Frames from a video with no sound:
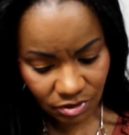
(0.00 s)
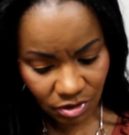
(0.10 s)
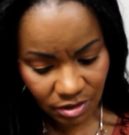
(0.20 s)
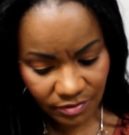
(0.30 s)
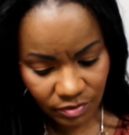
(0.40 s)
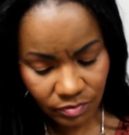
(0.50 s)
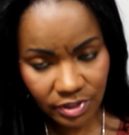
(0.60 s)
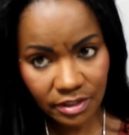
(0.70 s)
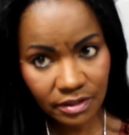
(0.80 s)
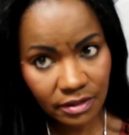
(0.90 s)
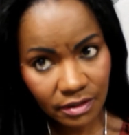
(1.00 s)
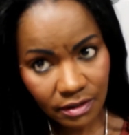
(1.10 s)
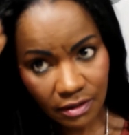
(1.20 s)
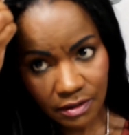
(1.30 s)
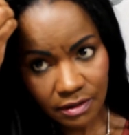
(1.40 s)
on the wig,
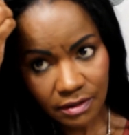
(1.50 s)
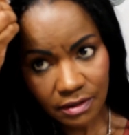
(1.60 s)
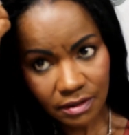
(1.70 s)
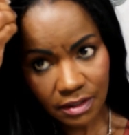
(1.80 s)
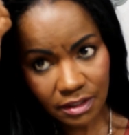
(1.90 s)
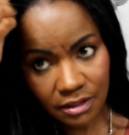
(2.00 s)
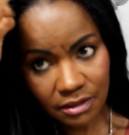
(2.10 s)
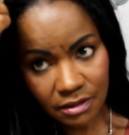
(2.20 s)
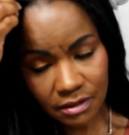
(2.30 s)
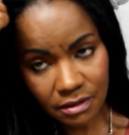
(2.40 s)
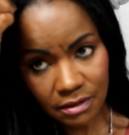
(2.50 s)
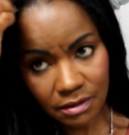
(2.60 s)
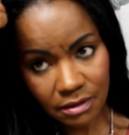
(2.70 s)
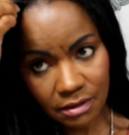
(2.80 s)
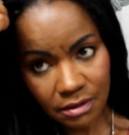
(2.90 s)
and
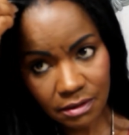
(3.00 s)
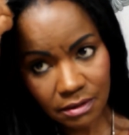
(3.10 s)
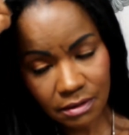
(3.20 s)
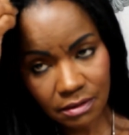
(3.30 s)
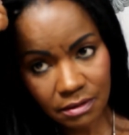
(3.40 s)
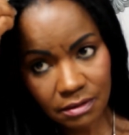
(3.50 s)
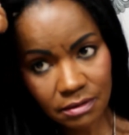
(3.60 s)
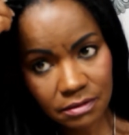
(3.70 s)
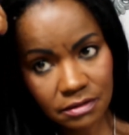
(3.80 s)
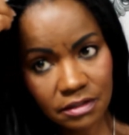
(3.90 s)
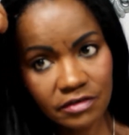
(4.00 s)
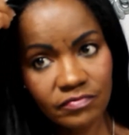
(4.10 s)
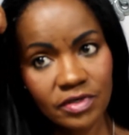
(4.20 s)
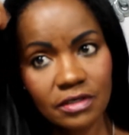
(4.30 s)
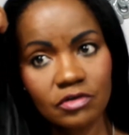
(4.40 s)
to give
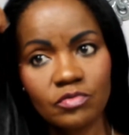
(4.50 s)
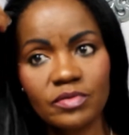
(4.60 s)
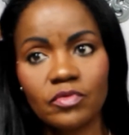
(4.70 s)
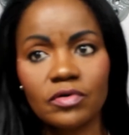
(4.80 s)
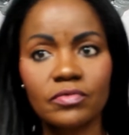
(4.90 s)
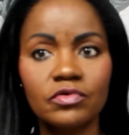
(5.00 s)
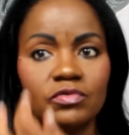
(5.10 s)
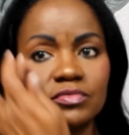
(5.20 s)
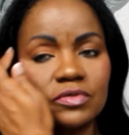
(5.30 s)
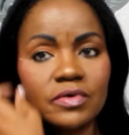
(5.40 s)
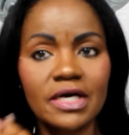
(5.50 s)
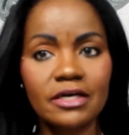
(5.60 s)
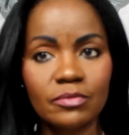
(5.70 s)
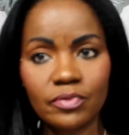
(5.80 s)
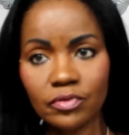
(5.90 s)
me a little bit more room to where I
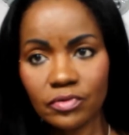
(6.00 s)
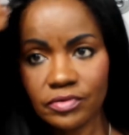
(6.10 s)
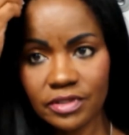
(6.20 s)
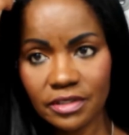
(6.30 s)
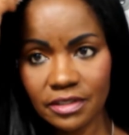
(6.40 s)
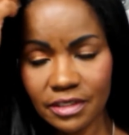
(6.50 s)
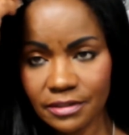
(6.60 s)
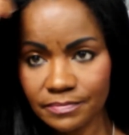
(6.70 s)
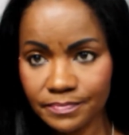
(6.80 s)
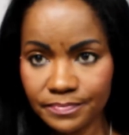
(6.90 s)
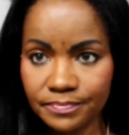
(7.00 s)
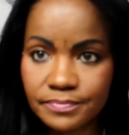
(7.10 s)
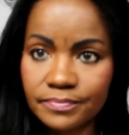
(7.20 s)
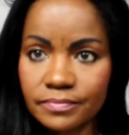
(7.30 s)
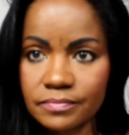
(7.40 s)
could pull the
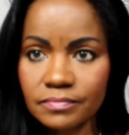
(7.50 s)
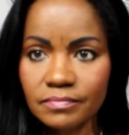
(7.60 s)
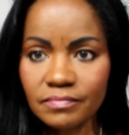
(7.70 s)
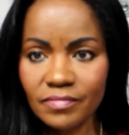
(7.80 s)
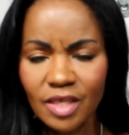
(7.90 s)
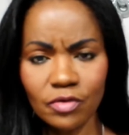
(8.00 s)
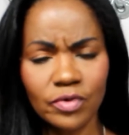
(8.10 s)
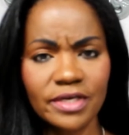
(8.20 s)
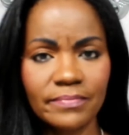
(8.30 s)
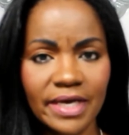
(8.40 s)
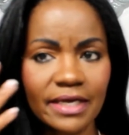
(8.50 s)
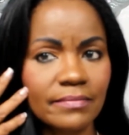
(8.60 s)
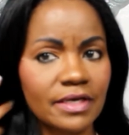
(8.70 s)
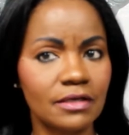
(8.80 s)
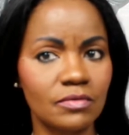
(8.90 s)
wig back and
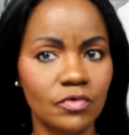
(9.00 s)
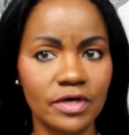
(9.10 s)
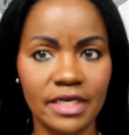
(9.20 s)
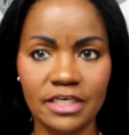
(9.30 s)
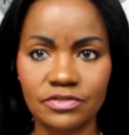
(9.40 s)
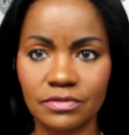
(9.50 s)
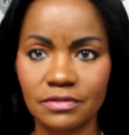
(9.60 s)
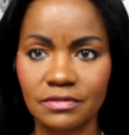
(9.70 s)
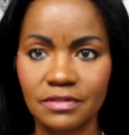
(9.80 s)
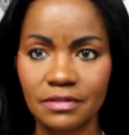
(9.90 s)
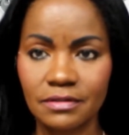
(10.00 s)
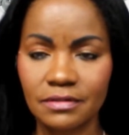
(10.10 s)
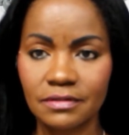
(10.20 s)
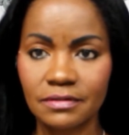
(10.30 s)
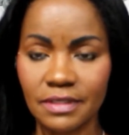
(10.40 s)
make it look more natural.
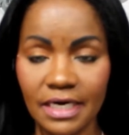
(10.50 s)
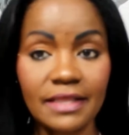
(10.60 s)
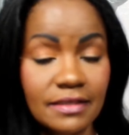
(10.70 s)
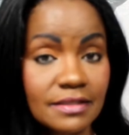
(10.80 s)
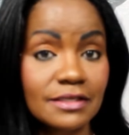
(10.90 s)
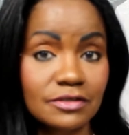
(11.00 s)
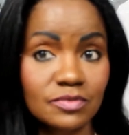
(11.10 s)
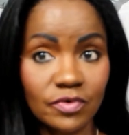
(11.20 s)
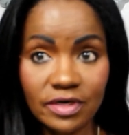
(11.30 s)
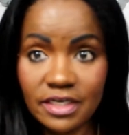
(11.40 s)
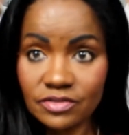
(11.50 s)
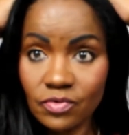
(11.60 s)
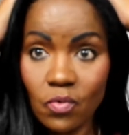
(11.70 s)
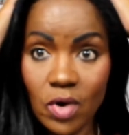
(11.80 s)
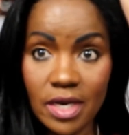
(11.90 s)
And I think that looks more natural,
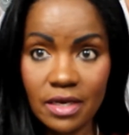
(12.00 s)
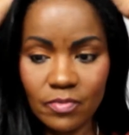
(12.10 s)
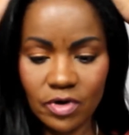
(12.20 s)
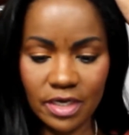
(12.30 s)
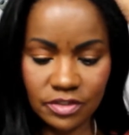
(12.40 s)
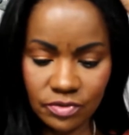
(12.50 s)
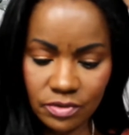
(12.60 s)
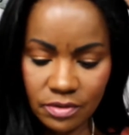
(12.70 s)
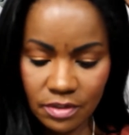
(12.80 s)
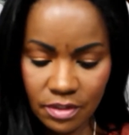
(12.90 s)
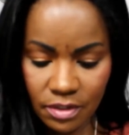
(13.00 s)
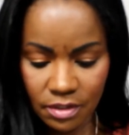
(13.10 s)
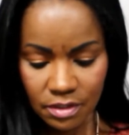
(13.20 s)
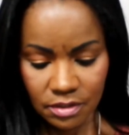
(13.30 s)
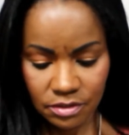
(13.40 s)
way more natural.
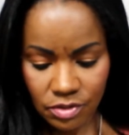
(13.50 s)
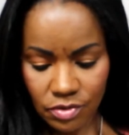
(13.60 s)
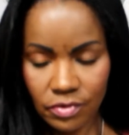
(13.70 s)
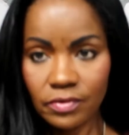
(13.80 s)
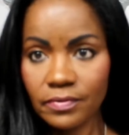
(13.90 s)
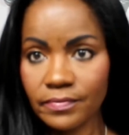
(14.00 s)
So